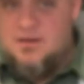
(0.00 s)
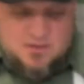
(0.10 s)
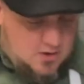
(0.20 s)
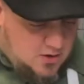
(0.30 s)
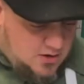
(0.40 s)

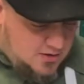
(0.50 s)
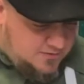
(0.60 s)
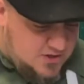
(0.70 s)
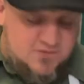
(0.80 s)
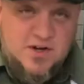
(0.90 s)
on a
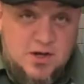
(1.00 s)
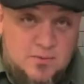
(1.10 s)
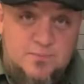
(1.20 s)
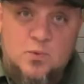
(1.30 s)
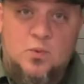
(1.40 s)
fish video,
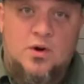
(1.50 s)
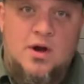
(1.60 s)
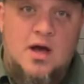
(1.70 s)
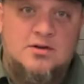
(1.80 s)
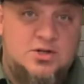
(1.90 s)
we're
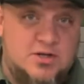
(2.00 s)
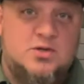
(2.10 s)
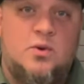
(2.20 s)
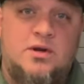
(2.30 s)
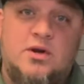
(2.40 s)
not just
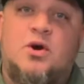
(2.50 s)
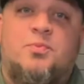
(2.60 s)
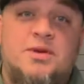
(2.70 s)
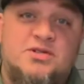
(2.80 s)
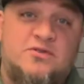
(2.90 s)
going to cook a
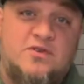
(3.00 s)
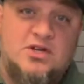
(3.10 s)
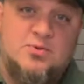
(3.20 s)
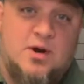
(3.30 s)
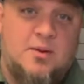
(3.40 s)
piece of
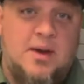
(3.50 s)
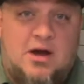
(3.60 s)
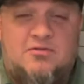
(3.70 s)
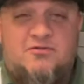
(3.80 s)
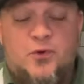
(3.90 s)
fish, we're going to make a
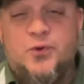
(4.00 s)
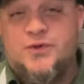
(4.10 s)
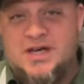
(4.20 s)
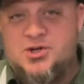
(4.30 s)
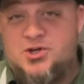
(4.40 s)
full
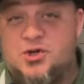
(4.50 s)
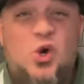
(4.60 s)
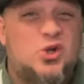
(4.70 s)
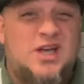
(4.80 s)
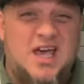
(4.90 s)
dish
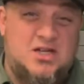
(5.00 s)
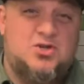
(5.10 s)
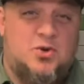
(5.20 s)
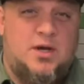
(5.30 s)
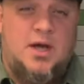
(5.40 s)
called
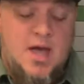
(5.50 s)
Kedgeree.